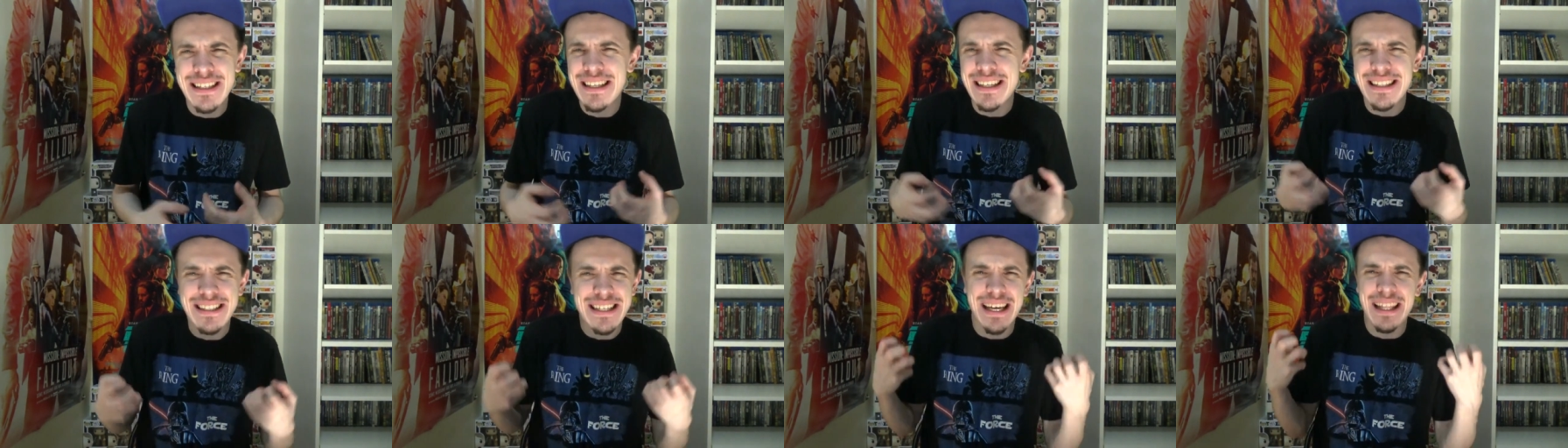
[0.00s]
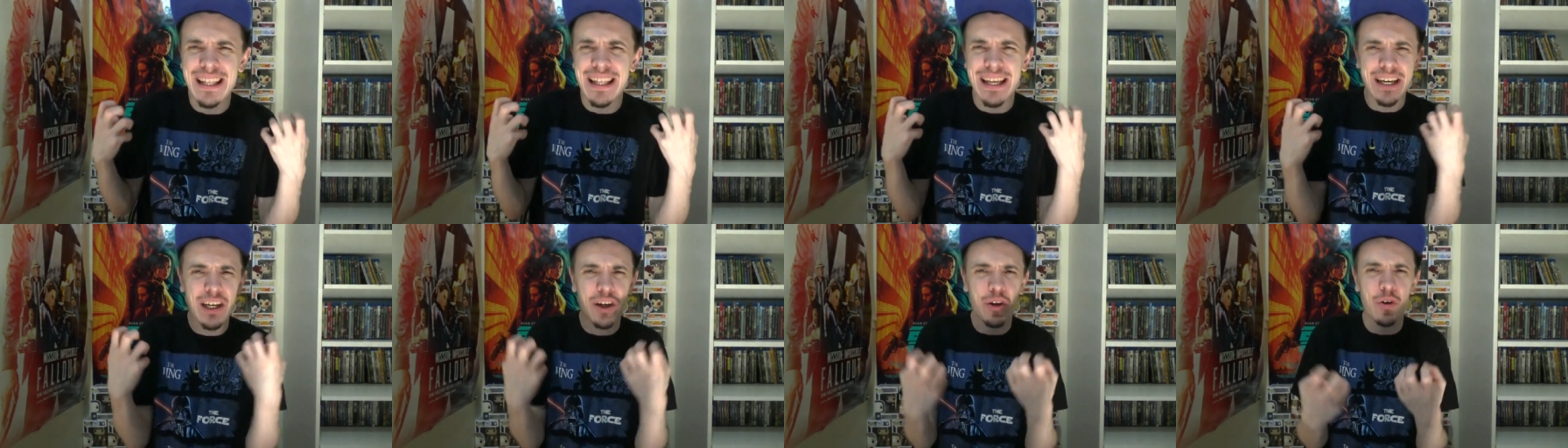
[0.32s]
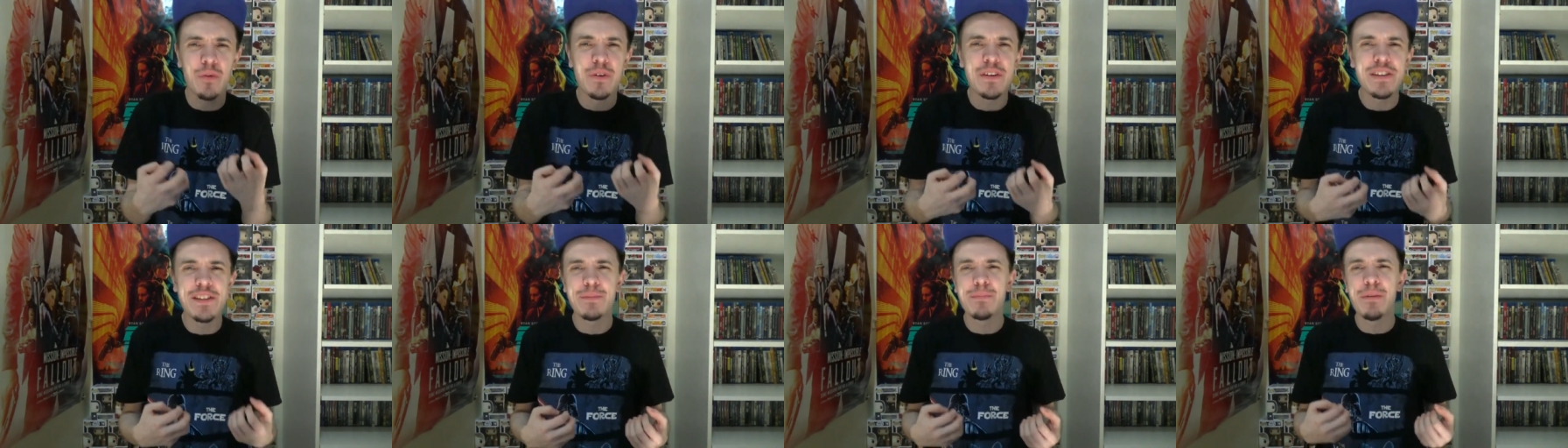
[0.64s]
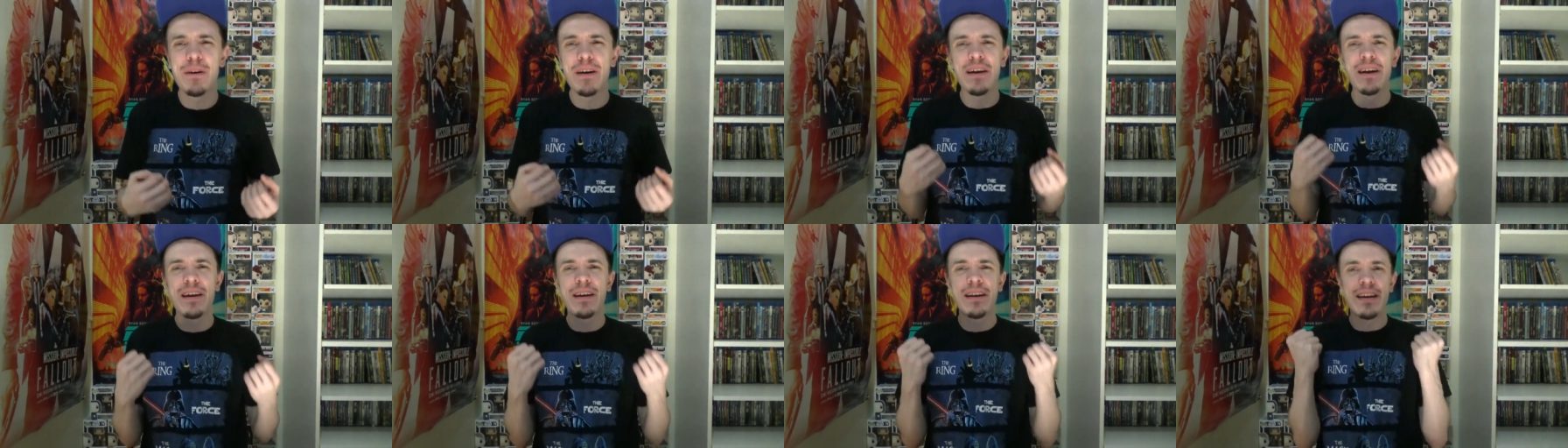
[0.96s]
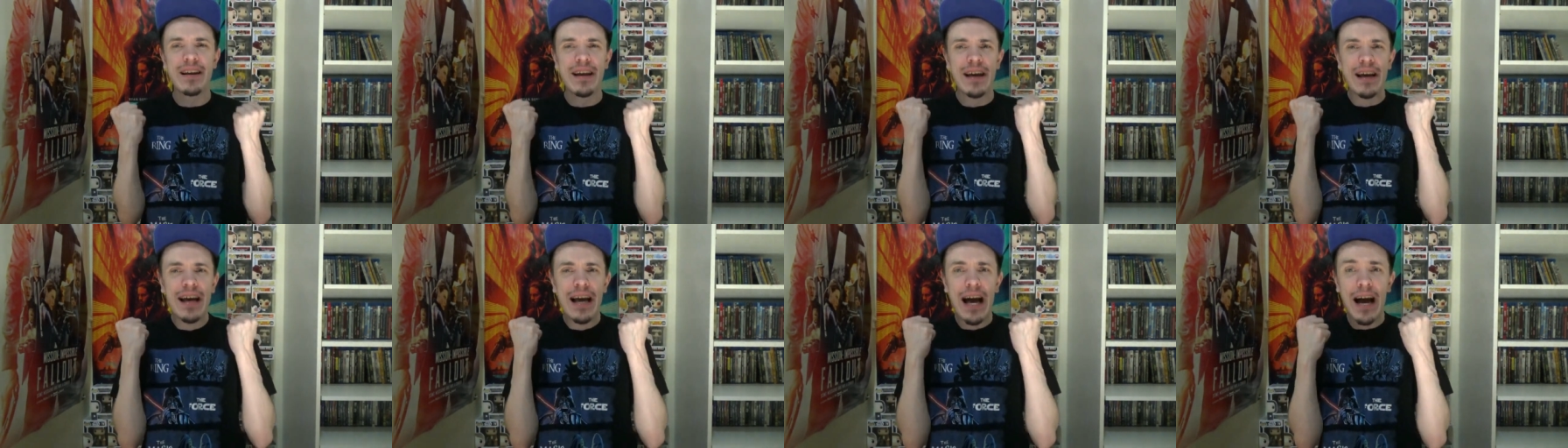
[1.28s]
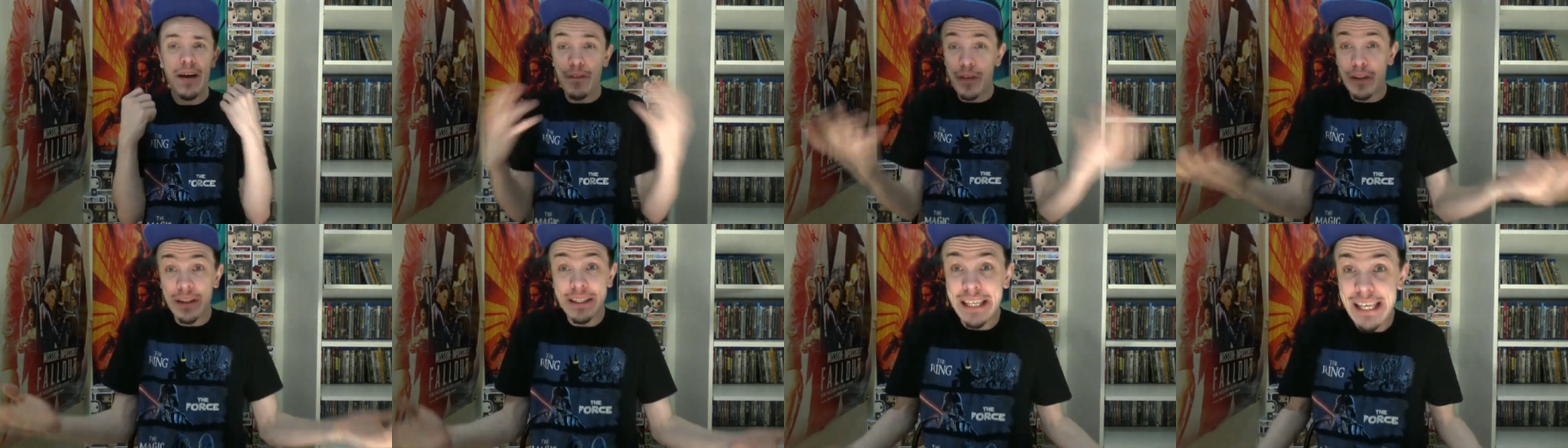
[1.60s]
He's got a lot of charisma, and
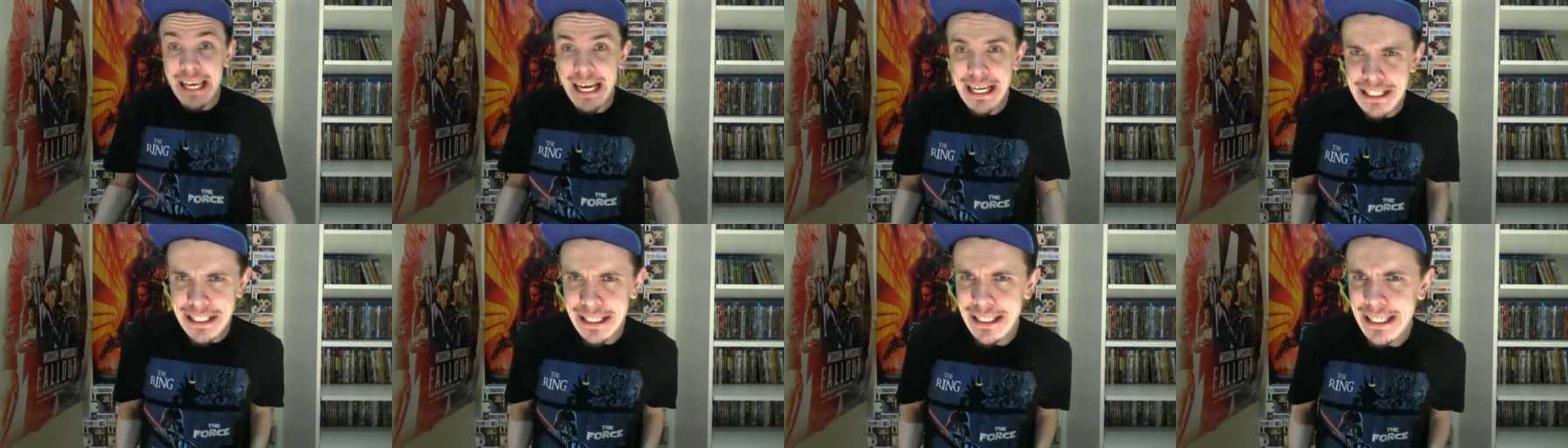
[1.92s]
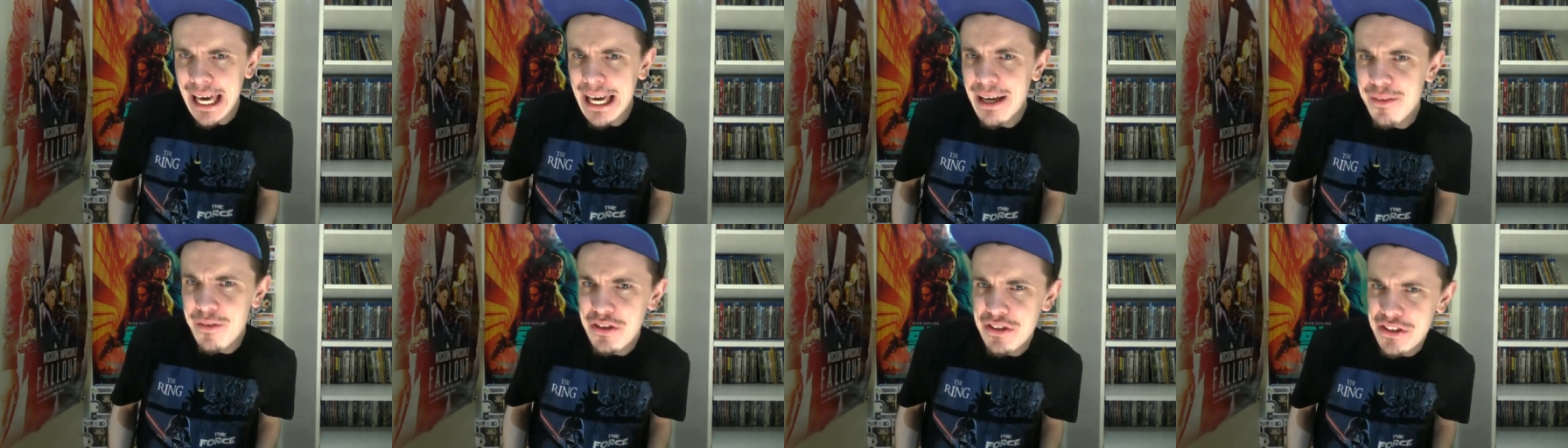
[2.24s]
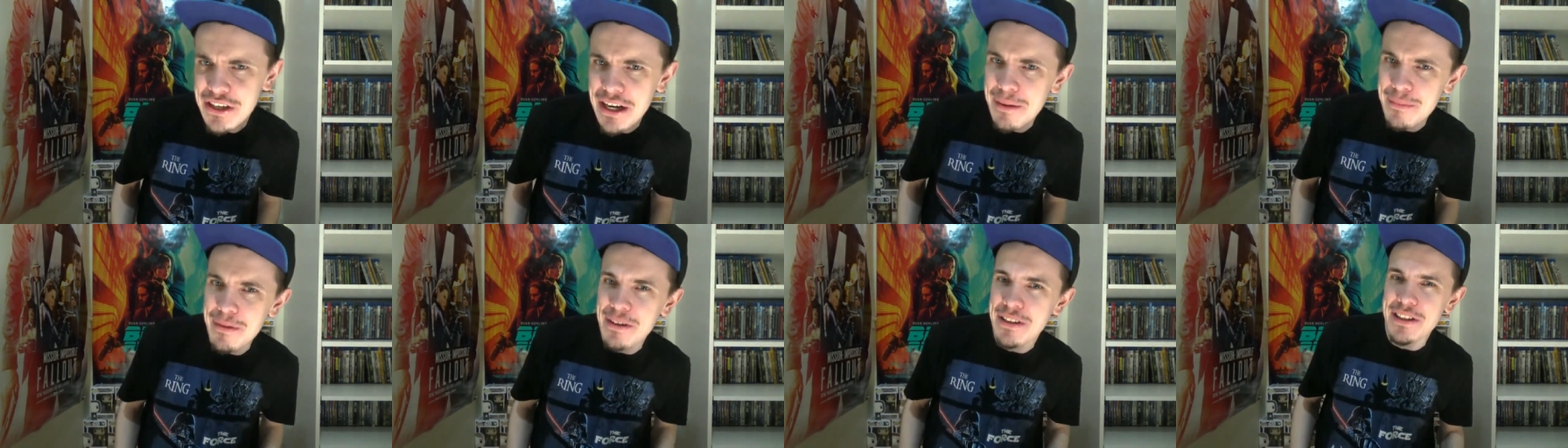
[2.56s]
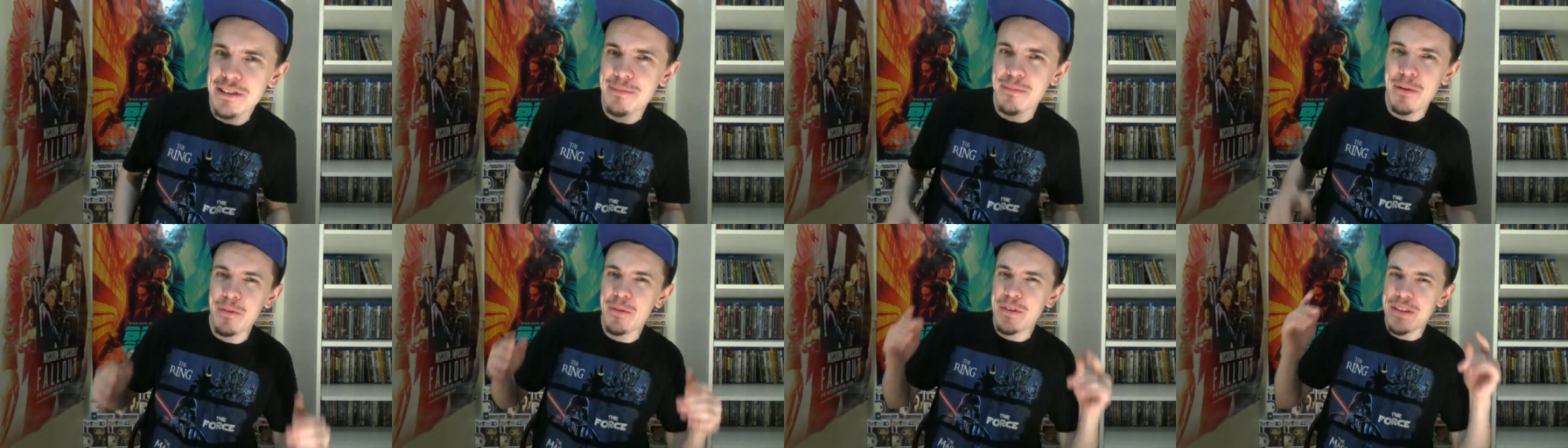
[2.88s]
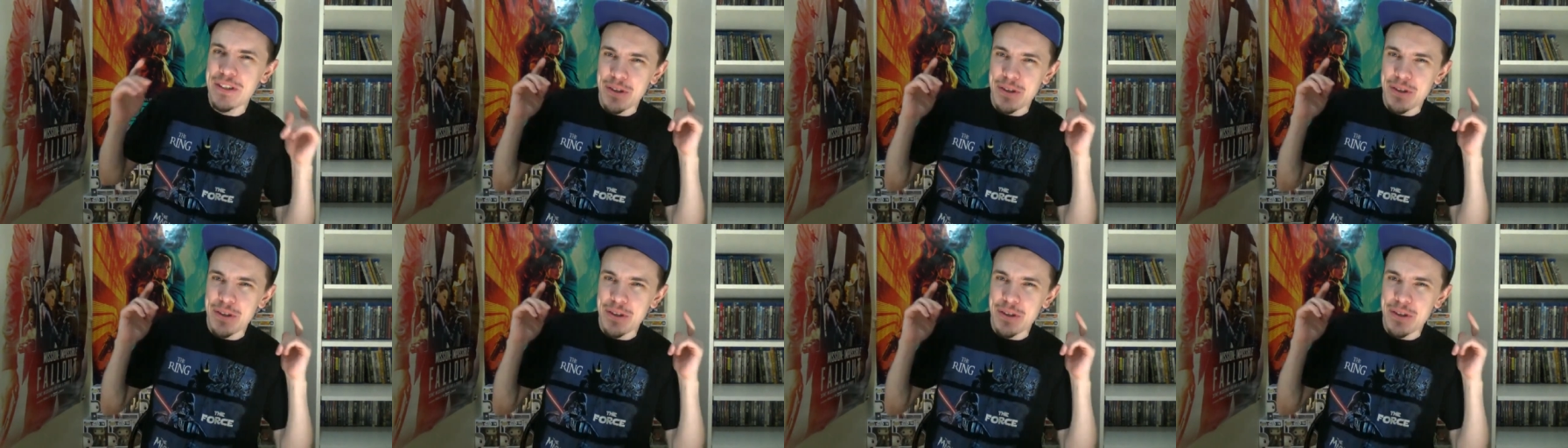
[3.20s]
I feel like he actually gave a shit about this movie,